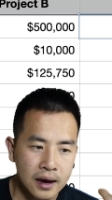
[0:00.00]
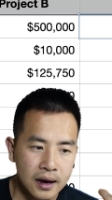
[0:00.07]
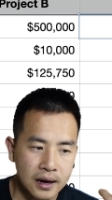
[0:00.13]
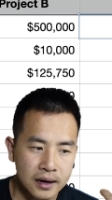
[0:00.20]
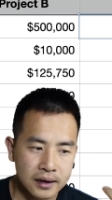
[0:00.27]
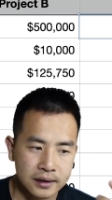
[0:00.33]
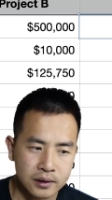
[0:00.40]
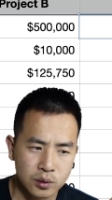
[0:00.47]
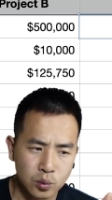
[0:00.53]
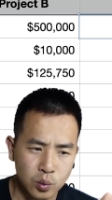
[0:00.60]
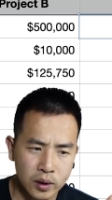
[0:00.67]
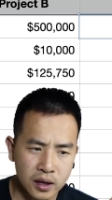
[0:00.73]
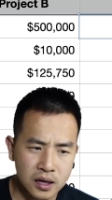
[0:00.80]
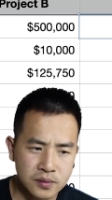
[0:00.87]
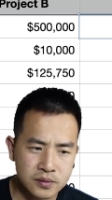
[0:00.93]
Uh,
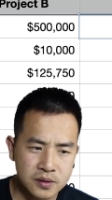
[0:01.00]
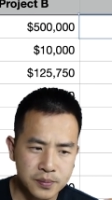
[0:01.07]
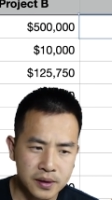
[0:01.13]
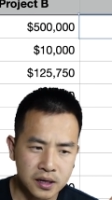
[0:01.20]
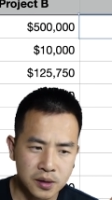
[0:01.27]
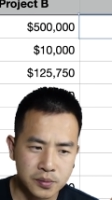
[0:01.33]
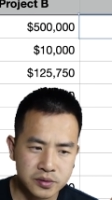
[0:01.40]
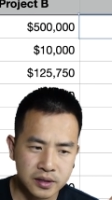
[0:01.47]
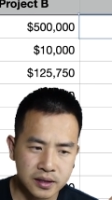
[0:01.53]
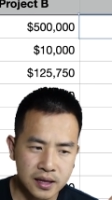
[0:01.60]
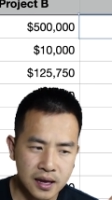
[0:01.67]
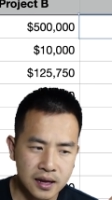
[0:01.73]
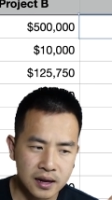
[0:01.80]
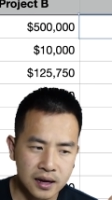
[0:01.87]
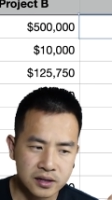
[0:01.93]
when it comes to big numbers like
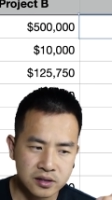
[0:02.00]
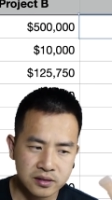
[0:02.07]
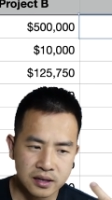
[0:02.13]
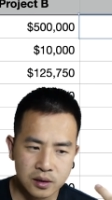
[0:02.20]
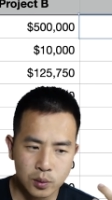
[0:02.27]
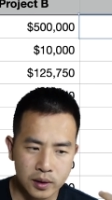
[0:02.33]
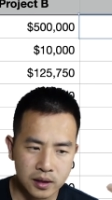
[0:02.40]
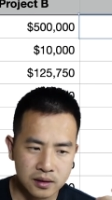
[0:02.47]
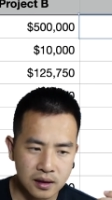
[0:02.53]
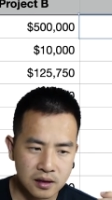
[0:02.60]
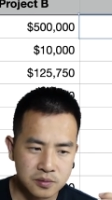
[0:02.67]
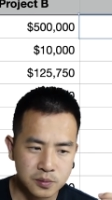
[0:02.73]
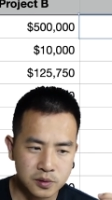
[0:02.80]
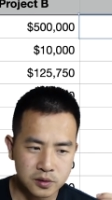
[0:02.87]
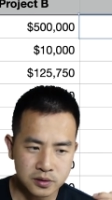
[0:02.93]
that, I just take away the
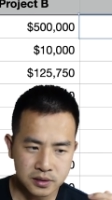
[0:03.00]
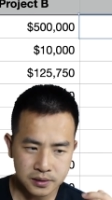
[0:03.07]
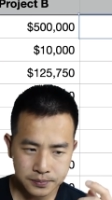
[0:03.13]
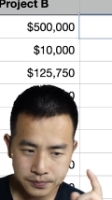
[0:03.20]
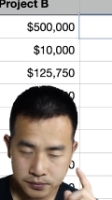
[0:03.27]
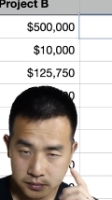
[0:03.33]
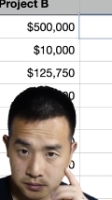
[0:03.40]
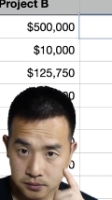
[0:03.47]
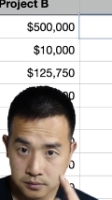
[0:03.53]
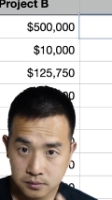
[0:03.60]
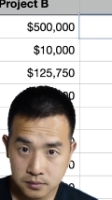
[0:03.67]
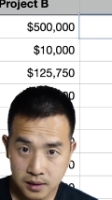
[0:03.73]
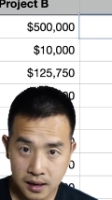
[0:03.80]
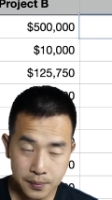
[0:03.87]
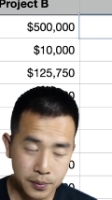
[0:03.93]
decimals.
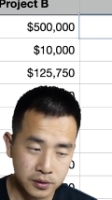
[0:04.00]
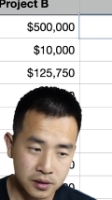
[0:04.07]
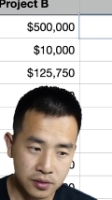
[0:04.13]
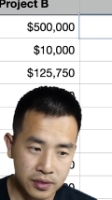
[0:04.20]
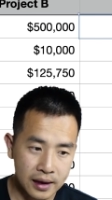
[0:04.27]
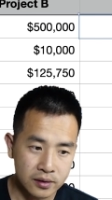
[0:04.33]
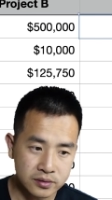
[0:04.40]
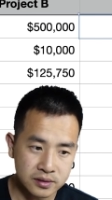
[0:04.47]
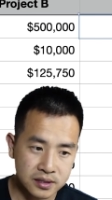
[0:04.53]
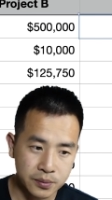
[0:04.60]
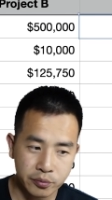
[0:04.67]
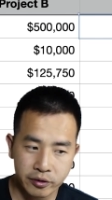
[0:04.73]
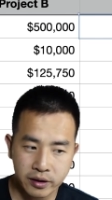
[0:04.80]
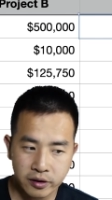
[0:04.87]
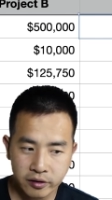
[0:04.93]
I put the thousand
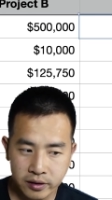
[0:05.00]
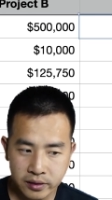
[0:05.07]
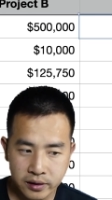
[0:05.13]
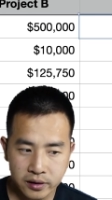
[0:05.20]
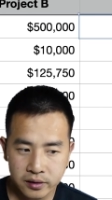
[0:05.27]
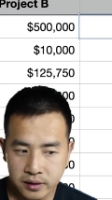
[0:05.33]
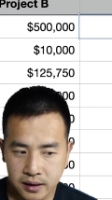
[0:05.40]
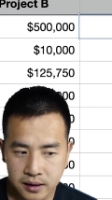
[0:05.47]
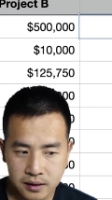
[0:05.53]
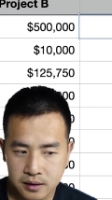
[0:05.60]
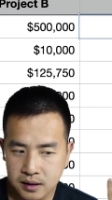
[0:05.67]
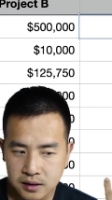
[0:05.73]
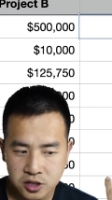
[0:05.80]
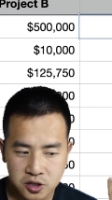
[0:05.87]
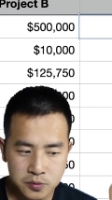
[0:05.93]
separator in there. It,
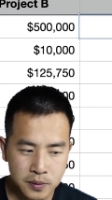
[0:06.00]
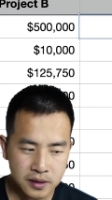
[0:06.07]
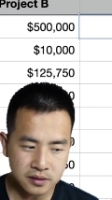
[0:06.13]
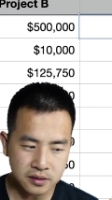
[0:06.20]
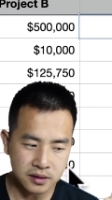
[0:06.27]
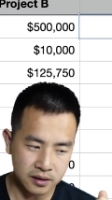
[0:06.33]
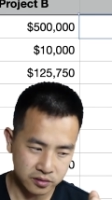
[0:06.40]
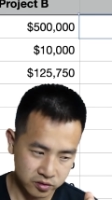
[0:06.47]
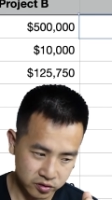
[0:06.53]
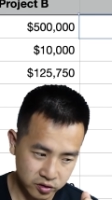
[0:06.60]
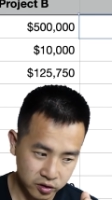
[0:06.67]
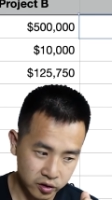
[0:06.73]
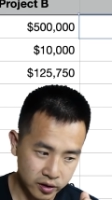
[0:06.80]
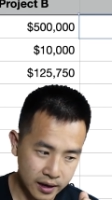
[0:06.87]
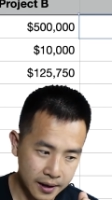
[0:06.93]
it just makes it nicer to
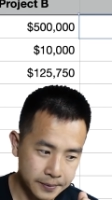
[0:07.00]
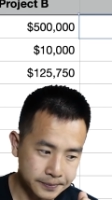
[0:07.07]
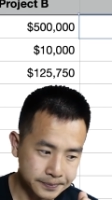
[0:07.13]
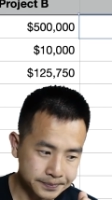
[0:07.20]
look at.